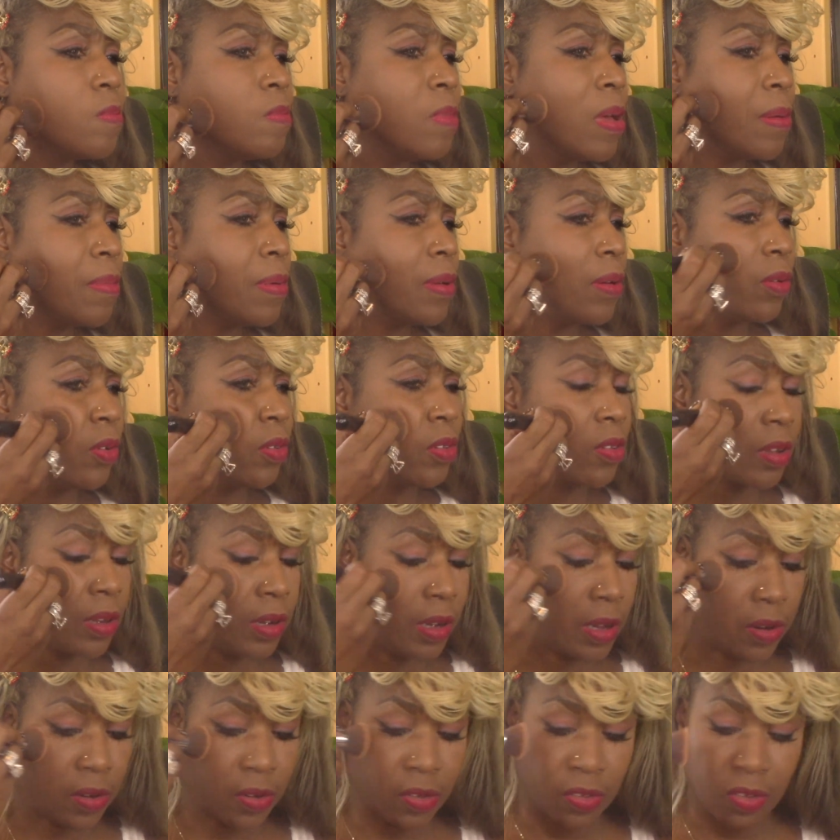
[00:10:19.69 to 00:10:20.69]
Maybe it was
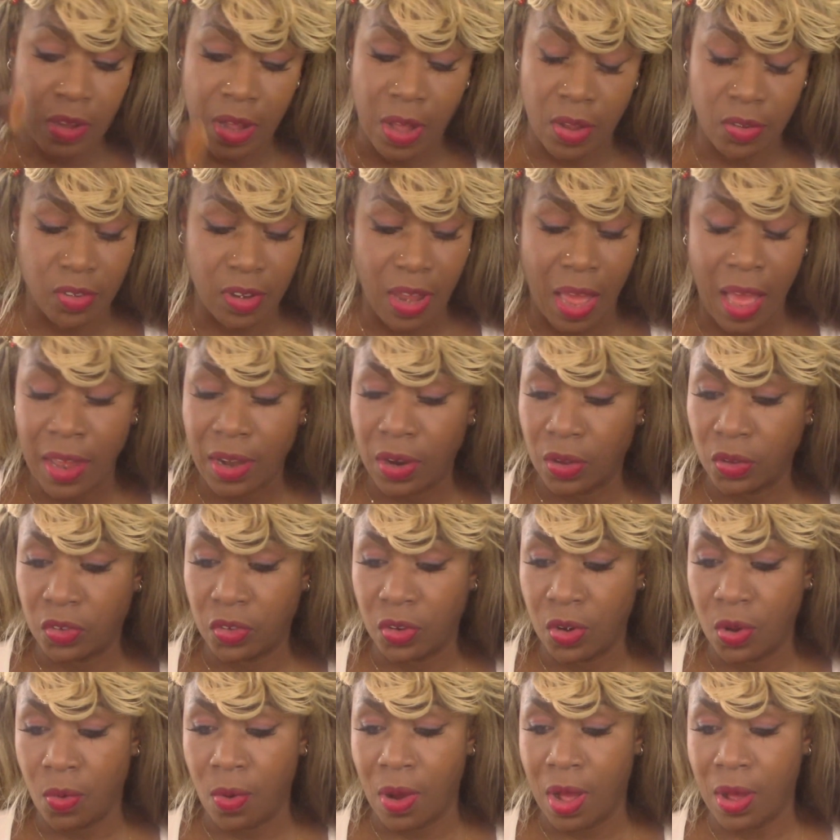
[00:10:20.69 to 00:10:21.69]
clearance out. I don't
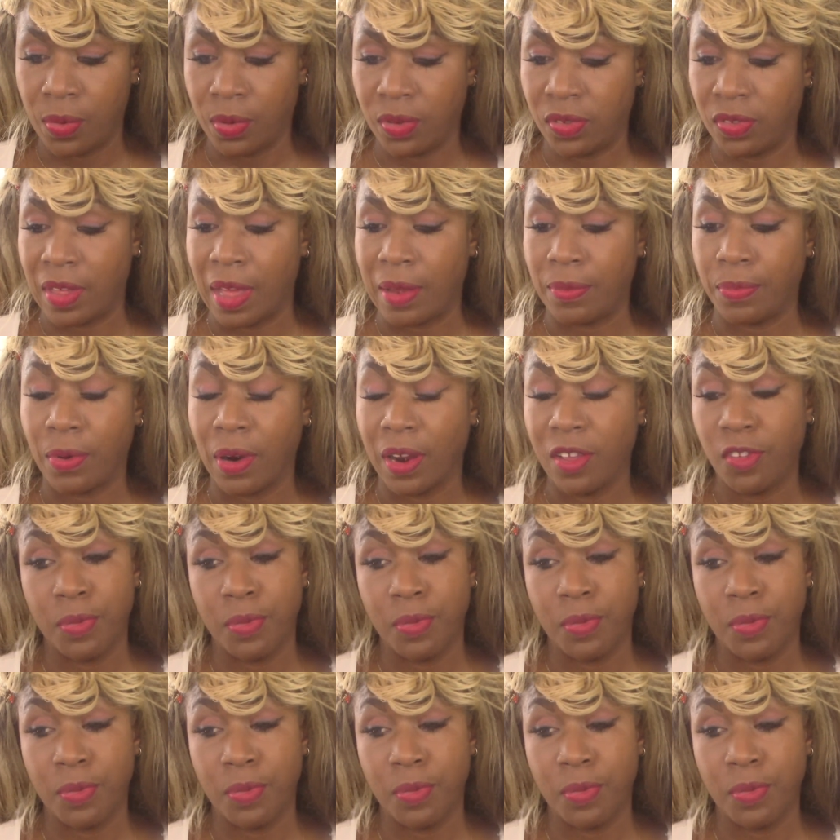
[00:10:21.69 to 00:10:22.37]
know why it was that price,